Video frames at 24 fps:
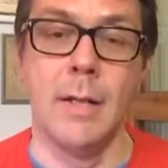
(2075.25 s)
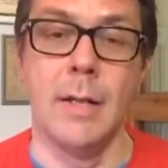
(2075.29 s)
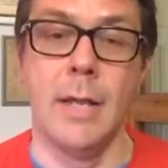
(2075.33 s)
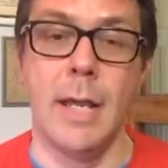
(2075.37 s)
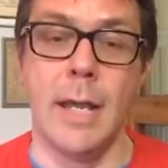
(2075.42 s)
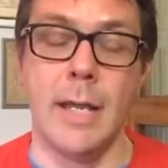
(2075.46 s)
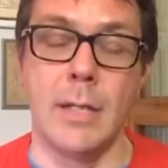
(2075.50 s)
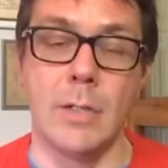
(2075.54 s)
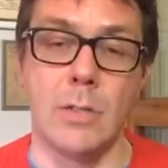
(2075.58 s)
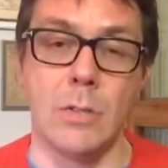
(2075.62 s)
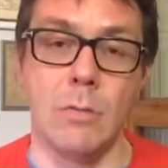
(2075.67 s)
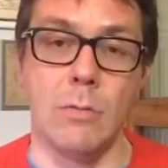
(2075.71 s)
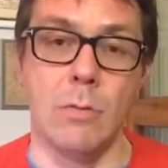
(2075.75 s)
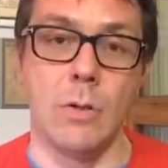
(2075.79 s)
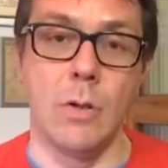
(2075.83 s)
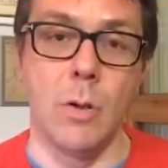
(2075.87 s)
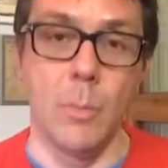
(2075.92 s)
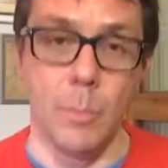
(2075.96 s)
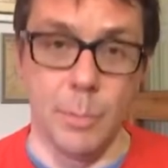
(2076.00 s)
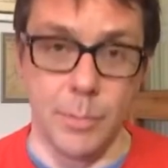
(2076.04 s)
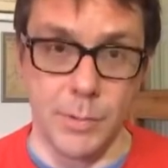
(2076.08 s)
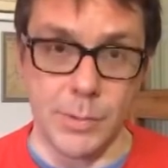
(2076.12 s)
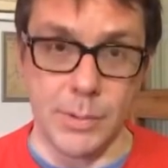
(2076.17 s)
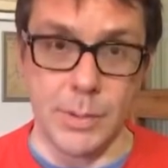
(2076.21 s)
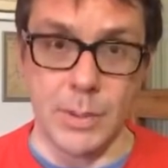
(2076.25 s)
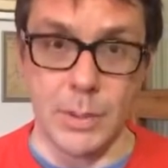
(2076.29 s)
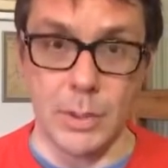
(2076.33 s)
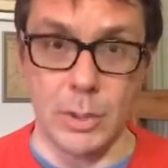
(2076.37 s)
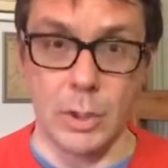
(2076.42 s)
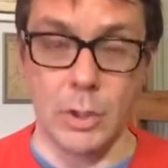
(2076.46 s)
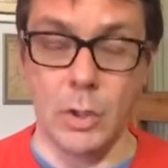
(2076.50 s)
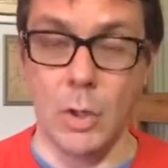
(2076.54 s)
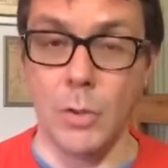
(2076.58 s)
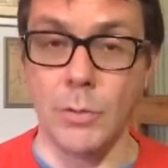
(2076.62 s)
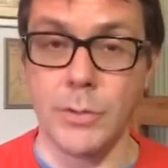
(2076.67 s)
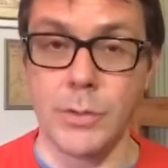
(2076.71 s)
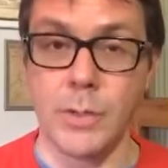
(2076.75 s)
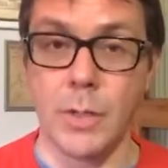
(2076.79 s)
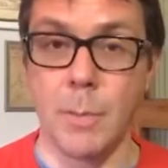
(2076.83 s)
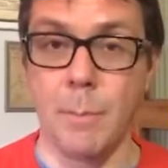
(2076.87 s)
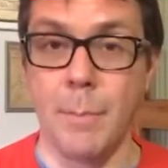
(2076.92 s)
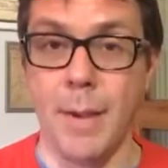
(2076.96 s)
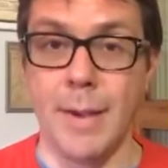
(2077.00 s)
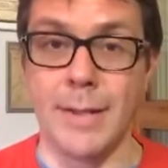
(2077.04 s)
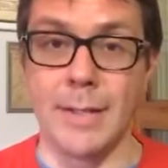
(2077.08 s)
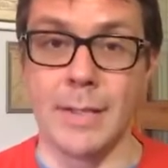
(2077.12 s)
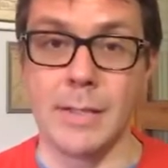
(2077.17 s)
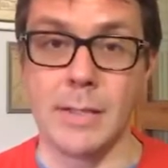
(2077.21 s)
and do composite shots
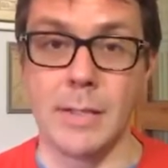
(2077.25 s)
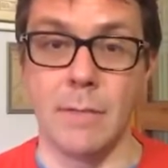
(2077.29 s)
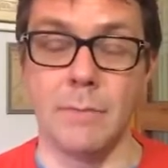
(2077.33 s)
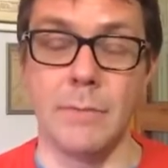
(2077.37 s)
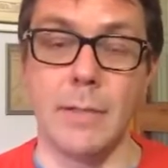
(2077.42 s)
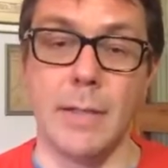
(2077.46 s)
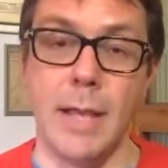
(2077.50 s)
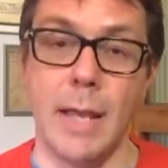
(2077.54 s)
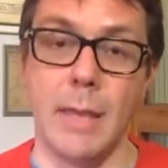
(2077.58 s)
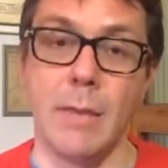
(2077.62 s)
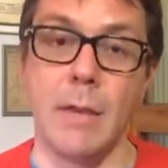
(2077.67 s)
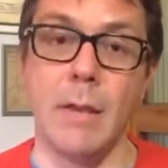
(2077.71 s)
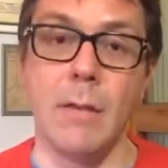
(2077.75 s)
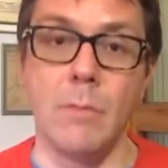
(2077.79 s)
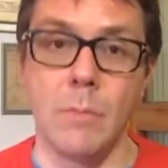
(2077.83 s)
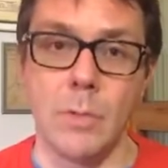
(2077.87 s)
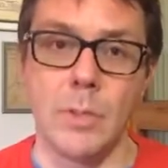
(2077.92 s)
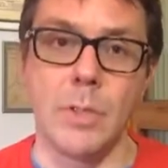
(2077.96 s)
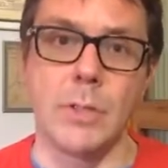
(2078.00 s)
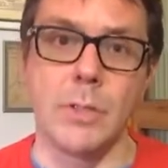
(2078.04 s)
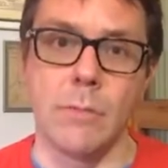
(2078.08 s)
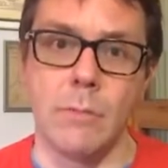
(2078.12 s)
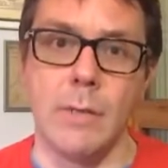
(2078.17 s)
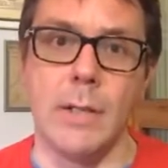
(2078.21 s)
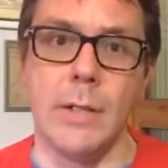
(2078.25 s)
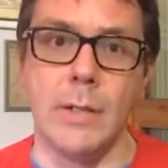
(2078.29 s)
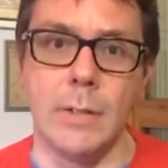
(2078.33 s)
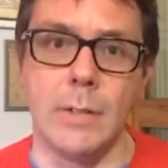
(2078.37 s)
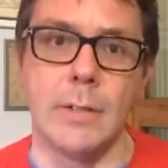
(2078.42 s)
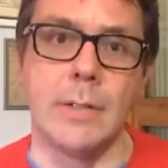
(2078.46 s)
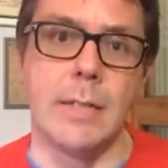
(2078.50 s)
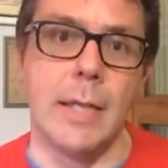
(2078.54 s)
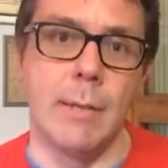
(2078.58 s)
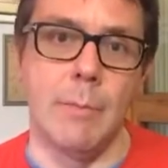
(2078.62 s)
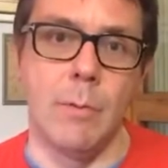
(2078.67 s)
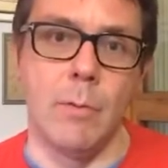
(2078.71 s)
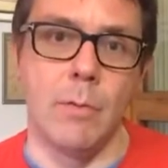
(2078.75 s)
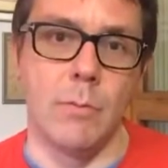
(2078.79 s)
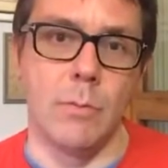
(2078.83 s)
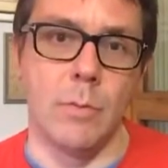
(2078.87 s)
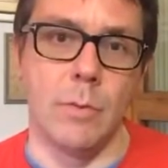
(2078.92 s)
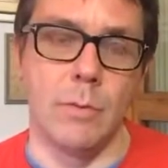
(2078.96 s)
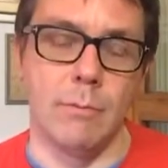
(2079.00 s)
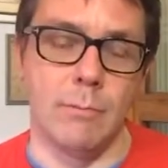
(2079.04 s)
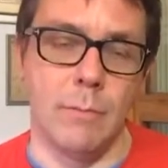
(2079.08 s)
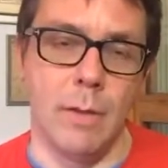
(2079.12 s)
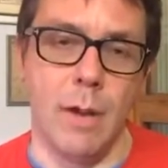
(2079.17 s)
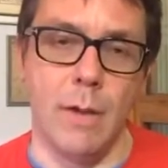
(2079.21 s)
combining stuff together, which is a really good demo of
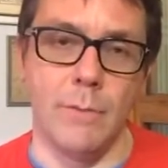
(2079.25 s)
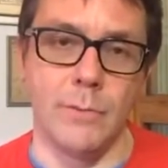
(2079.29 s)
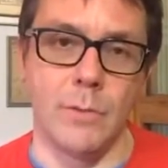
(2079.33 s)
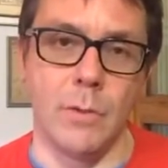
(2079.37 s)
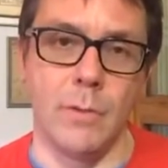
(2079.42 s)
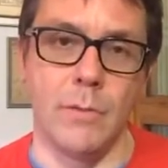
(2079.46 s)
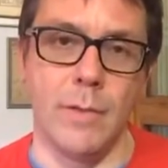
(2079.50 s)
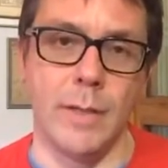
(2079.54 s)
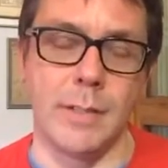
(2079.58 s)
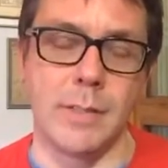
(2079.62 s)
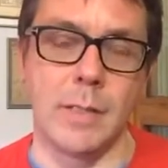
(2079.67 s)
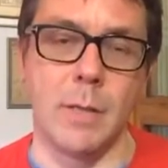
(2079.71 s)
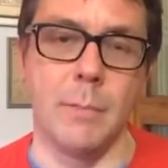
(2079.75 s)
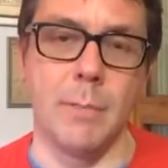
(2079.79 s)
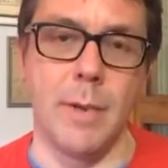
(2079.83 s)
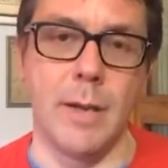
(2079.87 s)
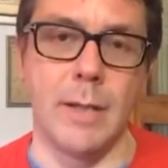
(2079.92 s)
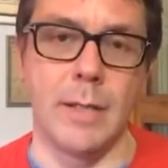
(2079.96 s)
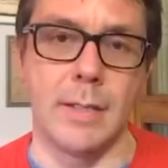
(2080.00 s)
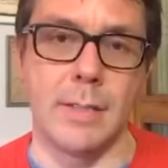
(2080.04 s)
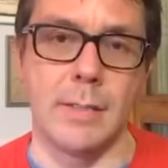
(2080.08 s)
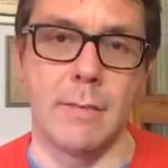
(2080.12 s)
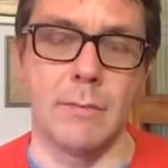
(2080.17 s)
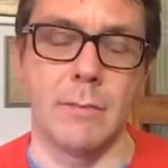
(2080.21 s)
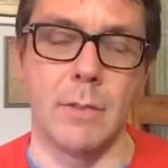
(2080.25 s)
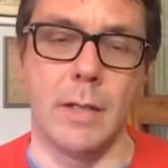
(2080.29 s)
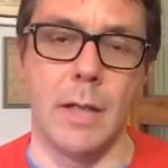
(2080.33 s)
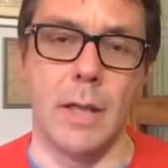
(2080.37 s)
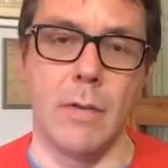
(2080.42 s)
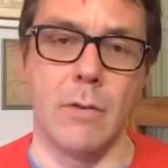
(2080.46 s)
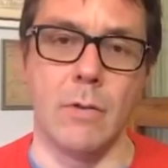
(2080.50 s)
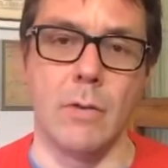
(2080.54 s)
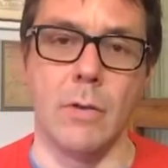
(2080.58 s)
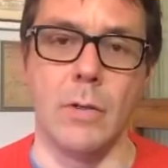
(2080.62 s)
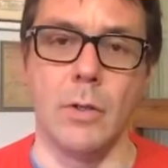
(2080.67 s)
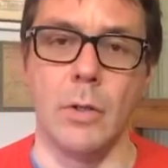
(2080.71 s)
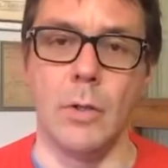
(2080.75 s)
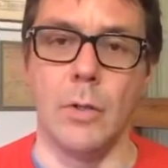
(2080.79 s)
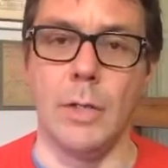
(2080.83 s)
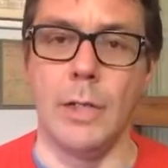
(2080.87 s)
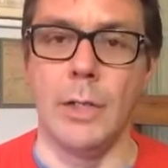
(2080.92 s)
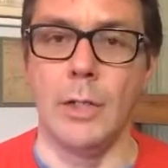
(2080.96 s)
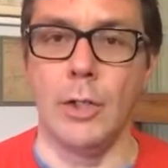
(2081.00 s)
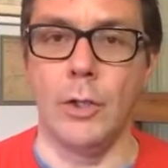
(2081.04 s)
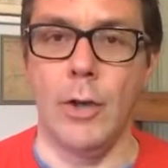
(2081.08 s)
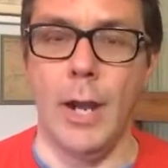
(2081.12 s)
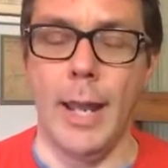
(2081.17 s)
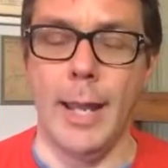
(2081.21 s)
what After Effects combining stuff together and getting
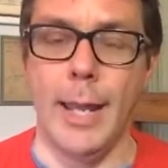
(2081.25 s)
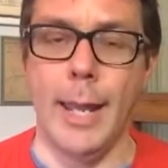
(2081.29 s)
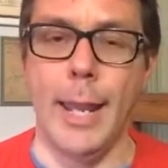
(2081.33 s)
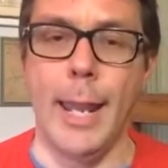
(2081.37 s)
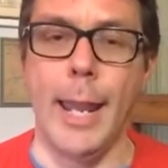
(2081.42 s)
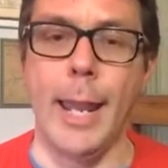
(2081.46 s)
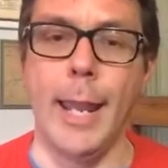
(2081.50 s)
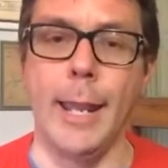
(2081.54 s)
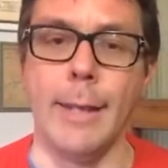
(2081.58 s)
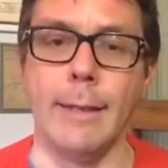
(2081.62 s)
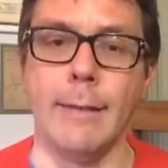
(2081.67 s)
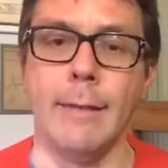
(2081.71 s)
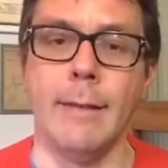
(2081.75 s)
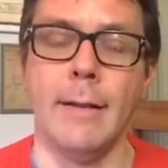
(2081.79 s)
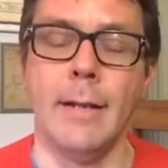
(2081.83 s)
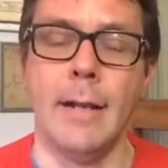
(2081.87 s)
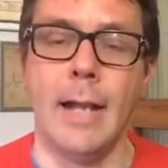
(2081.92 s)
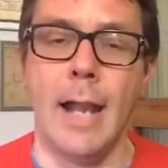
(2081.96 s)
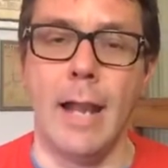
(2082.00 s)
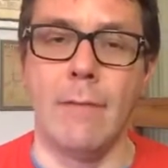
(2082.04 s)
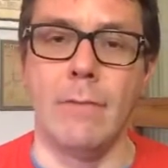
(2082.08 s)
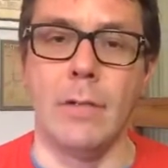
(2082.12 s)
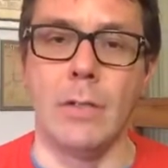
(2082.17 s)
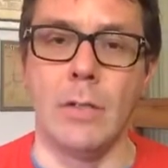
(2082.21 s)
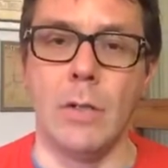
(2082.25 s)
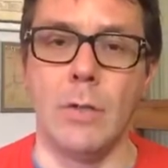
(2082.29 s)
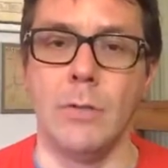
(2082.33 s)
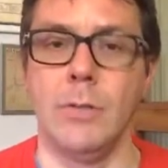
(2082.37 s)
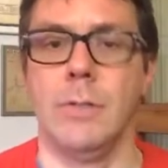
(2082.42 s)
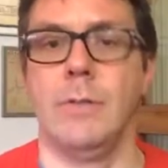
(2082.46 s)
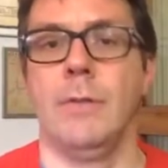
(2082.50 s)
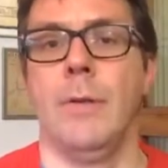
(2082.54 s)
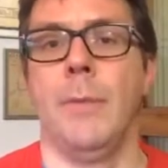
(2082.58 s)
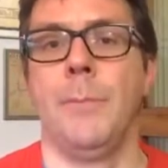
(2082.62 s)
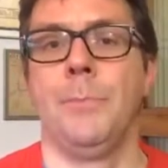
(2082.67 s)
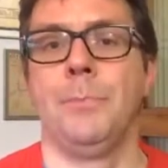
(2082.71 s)
tracking and having those